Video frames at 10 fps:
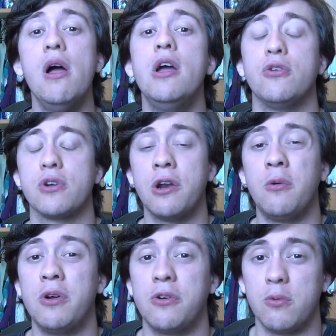you're going to
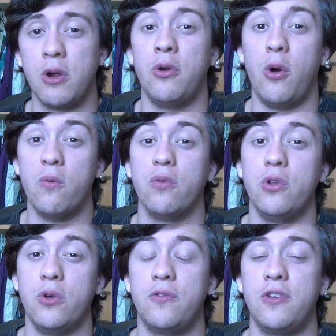want to run
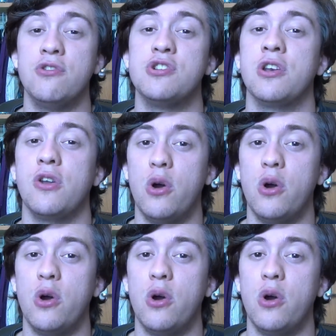Overload Fusion